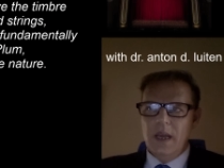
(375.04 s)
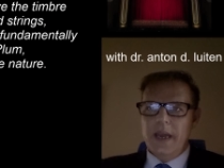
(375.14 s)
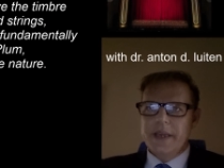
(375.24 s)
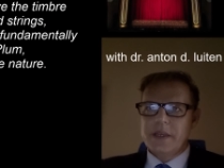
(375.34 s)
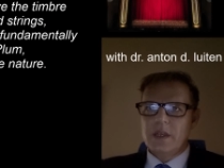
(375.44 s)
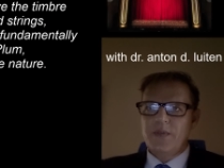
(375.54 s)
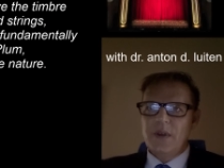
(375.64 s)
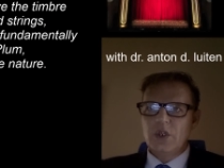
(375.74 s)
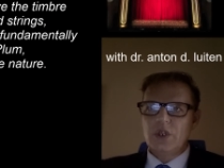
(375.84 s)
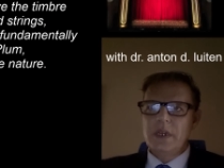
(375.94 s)
as its
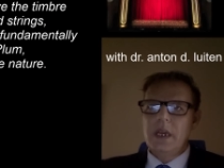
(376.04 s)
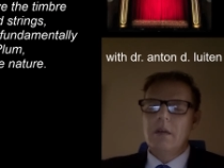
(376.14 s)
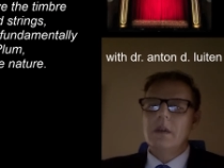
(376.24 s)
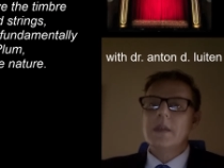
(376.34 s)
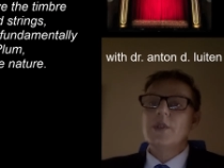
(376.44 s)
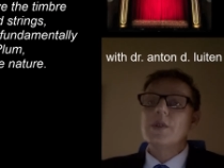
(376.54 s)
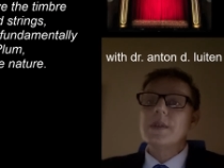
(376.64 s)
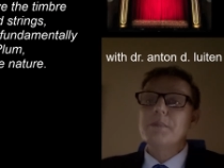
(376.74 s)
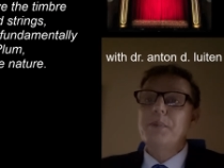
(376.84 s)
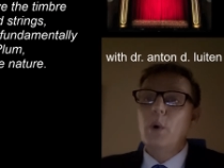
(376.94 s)
function here is to
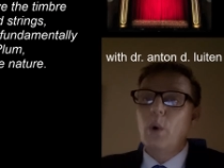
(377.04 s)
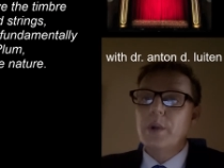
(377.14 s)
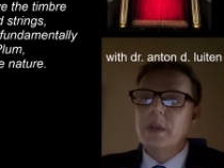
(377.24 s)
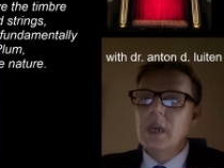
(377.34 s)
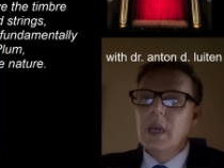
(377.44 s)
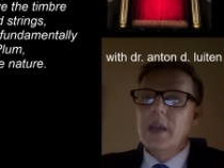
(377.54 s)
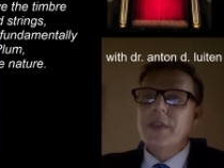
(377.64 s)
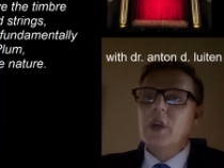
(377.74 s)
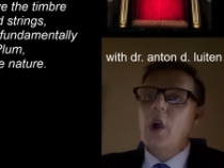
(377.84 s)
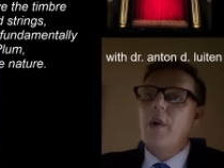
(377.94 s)
support
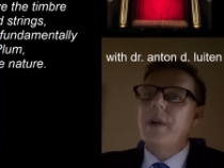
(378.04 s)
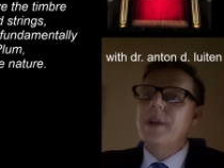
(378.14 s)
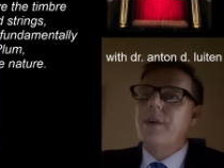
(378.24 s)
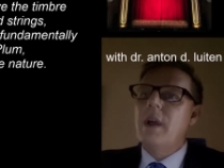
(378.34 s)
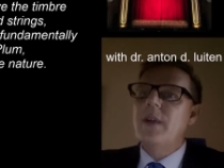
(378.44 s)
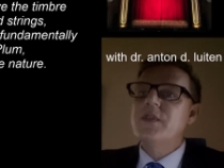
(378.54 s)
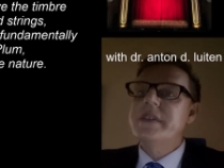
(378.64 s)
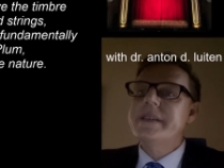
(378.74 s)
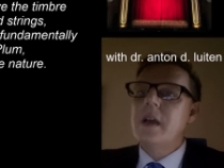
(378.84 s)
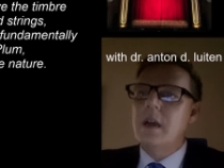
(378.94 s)
the
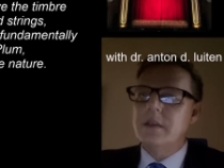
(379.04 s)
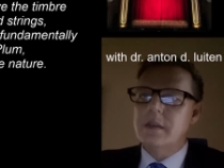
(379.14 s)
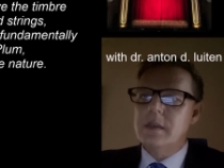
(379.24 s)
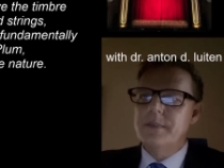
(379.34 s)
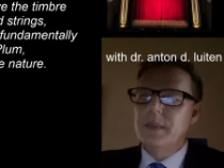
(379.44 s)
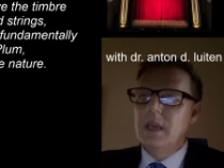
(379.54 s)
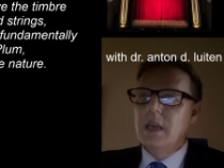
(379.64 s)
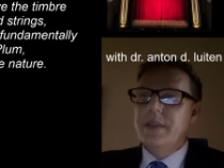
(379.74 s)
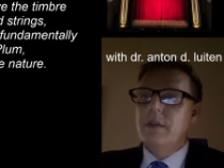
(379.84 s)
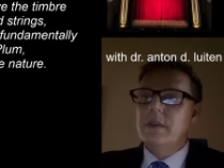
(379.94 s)
choreographed dance.
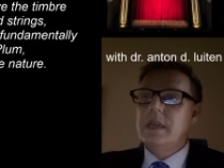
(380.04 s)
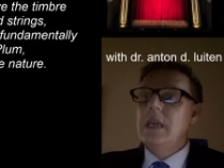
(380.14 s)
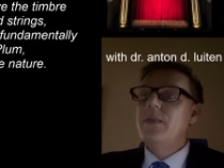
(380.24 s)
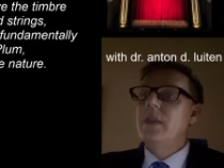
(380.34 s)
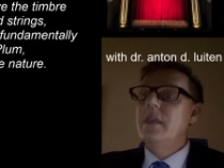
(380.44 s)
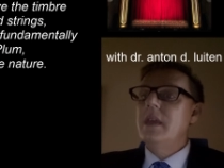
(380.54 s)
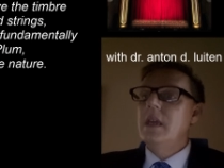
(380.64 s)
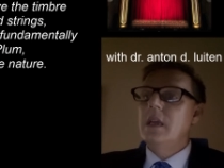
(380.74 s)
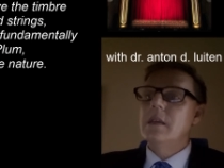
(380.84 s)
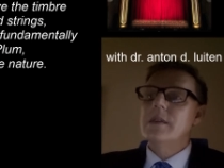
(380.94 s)
There is even
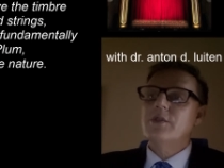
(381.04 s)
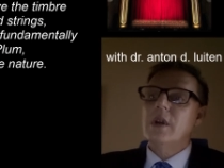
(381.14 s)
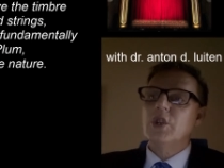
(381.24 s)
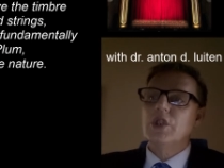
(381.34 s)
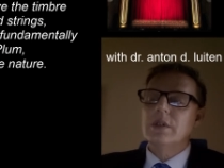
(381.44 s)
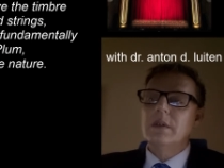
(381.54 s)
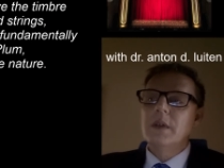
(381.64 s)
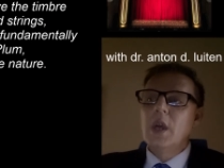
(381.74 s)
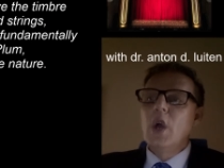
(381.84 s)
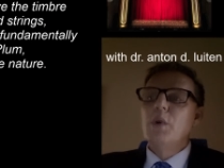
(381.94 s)
the
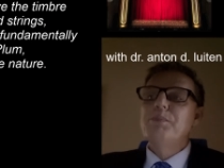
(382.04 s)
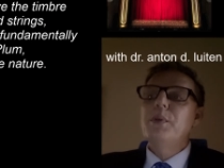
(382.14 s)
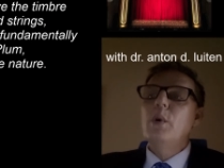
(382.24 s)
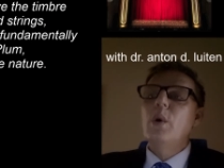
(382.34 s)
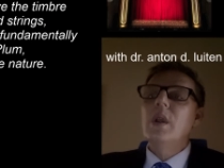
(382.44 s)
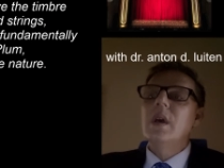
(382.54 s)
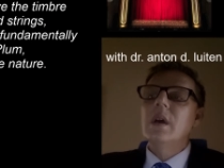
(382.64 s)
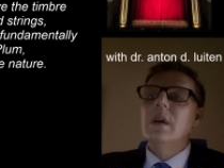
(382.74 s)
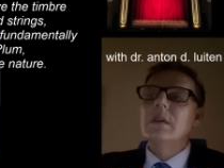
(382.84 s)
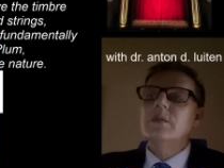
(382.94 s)
instruction pour
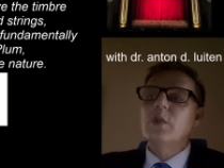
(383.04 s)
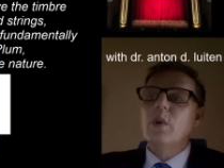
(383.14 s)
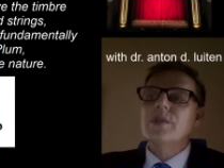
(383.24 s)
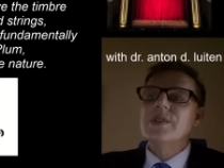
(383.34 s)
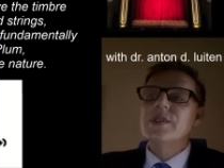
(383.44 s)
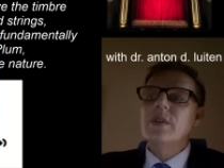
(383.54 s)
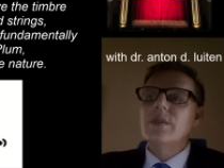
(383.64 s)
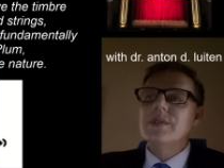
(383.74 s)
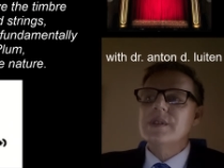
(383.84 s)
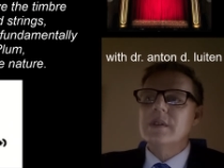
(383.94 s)
le
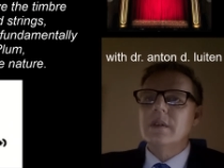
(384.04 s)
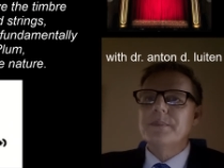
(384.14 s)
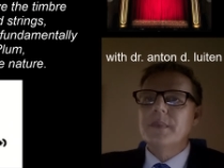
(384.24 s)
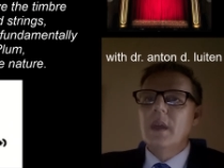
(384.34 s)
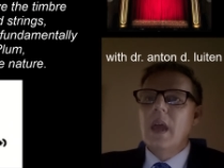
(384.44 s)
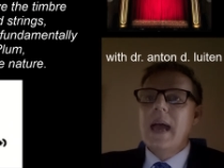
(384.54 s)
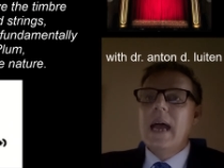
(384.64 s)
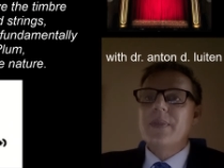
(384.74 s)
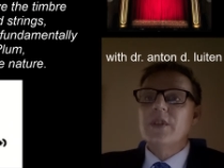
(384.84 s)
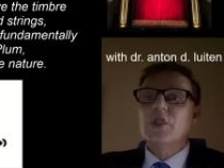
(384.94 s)
danseuse
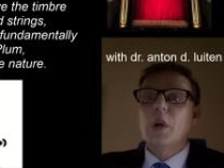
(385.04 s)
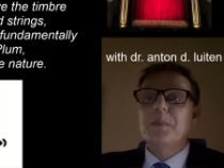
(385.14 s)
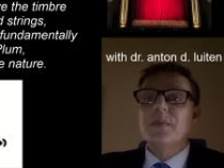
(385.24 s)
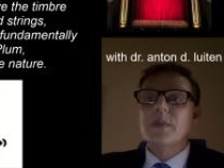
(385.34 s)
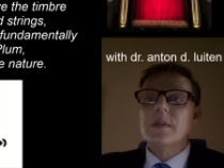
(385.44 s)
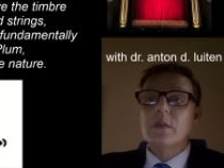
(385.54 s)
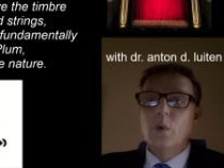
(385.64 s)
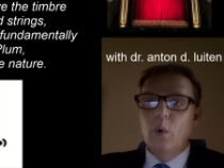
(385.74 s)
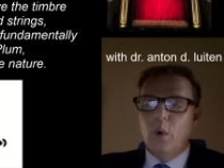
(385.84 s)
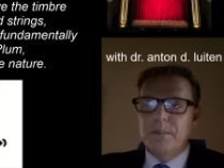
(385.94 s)
at the top of the
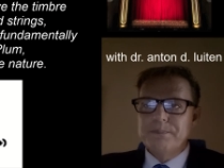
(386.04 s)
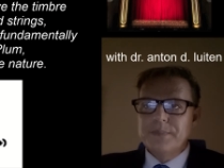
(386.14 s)
score.